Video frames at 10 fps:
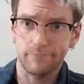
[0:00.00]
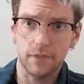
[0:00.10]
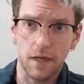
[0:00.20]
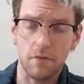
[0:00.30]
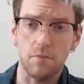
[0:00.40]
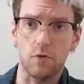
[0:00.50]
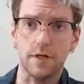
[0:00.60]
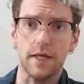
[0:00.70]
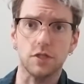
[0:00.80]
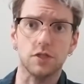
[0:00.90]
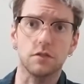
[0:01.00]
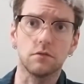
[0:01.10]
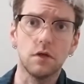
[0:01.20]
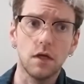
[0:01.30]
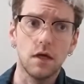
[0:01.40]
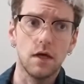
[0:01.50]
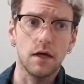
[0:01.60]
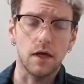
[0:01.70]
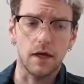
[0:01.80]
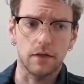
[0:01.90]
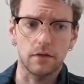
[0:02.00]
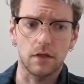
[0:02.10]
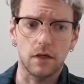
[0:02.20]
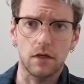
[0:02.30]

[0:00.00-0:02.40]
get some more attention and,